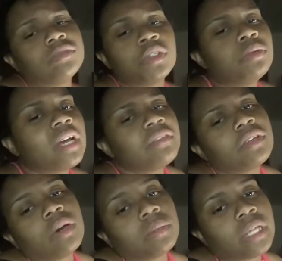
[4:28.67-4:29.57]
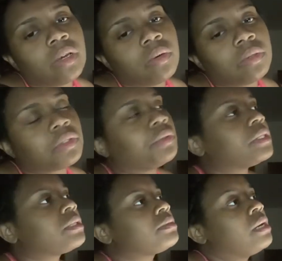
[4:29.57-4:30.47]
You never know what they're going through
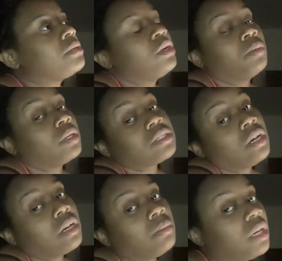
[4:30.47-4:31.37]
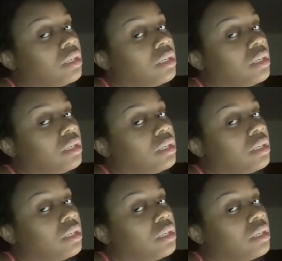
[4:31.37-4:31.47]
because sometimes they don't want to talk about